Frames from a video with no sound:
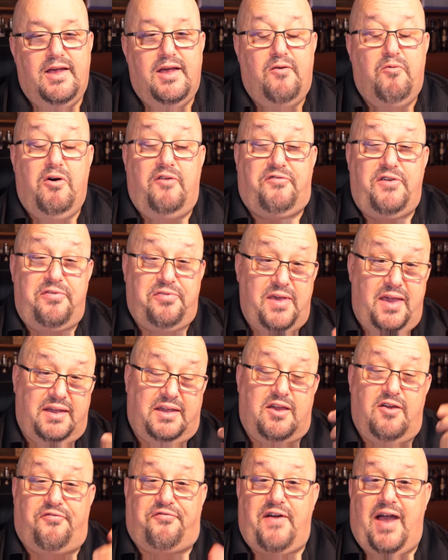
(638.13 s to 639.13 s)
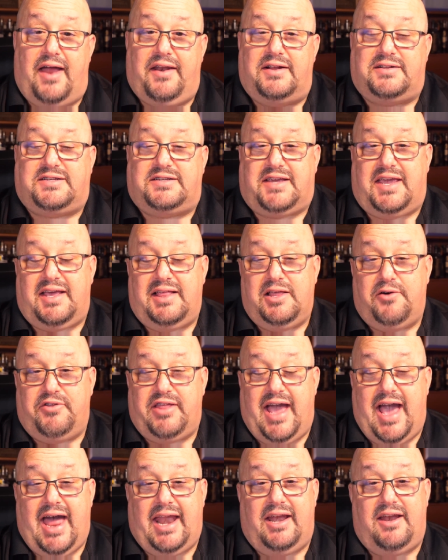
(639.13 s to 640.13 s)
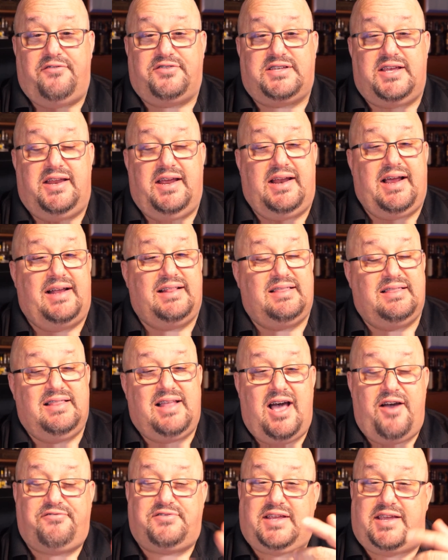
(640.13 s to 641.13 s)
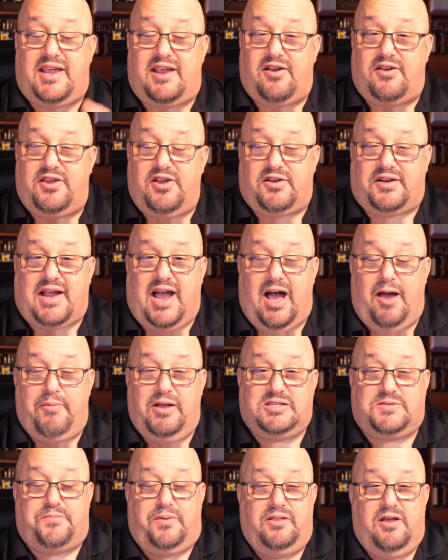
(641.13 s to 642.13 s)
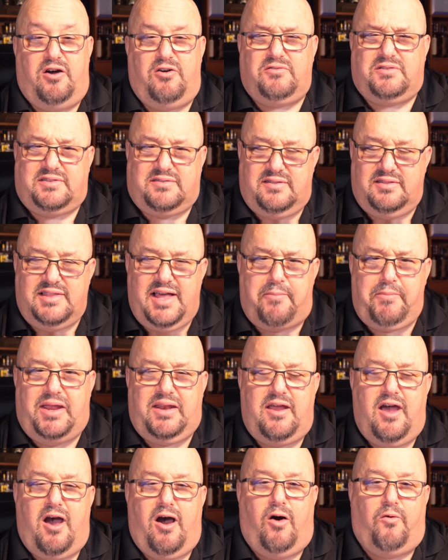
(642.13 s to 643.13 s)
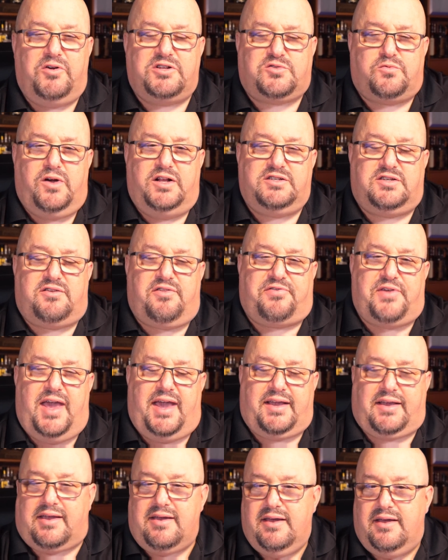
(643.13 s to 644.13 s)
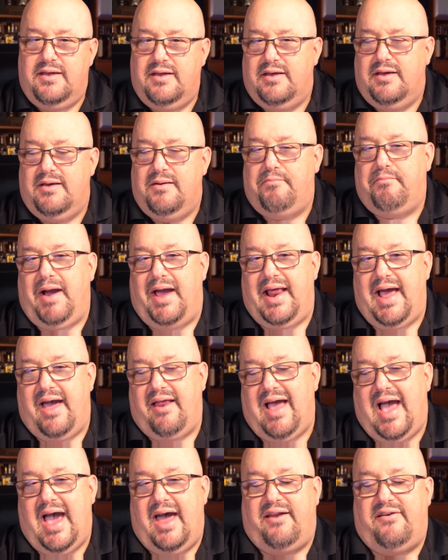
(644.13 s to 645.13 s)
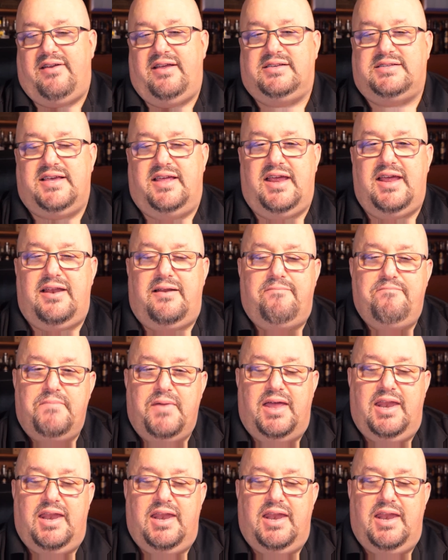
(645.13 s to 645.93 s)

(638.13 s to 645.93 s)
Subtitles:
Well, if you think you found a tequila with additives in it, I'd love to hear your comments below. Let me know which ones you think might have additives in it.